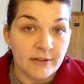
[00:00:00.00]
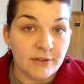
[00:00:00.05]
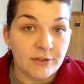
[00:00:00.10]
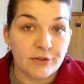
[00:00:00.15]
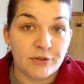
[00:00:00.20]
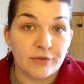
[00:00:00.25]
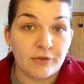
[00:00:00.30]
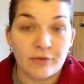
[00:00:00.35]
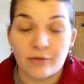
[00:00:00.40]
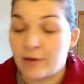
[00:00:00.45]

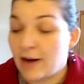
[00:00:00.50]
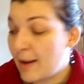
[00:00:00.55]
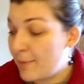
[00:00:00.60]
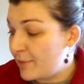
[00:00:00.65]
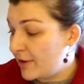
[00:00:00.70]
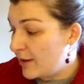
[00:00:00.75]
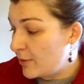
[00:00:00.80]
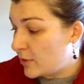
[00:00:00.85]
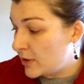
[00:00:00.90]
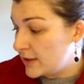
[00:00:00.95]

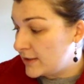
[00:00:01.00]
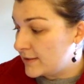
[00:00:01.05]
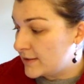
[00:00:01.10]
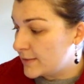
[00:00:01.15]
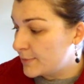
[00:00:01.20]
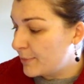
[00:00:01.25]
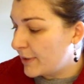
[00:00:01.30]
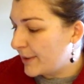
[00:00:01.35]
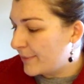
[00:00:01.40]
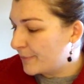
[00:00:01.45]
scrappy
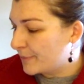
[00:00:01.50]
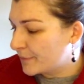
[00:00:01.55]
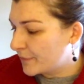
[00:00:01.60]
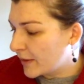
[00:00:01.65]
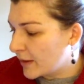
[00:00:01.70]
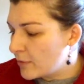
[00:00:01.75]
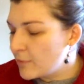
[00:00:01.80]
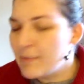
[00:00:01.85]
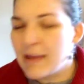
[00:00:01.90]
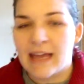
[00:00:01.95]
ones. But
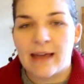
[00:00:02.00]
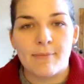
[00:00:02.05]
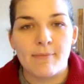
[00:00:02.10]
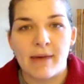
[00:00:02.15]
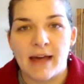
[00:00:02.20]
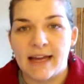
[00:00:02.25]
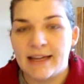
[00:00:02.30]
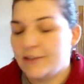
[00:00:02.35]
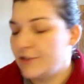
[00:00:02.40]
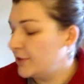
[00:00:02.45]
we'll make
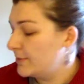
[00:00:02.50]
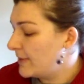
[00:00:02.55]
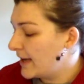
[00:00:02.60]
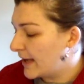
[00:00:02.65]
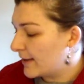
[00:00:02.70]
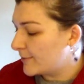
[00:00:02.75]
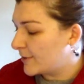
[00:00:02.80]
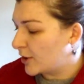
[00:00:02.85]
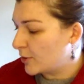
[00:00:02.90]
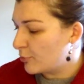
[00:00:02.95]
them match and
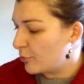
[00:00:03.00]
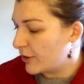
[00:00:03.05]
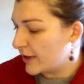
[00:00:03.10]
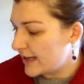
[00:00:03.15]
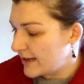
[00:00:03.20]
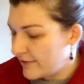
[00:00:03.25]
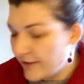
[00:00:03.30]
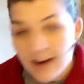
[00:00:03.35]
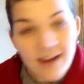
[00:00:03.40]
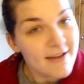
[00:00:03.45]
make them look
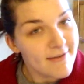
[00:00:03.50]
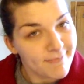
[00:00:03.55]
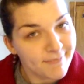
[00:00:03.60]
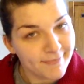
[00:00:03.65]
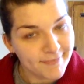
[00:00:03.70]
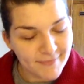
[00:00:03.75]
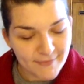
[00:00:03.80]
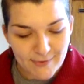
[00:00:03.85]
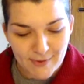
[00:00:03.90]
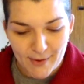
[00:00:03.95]
pretty, right?
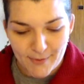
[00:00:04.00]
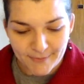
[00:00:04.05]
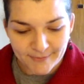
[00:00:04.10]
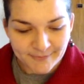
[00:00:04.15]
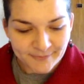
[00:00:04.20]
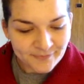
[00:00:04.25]
So,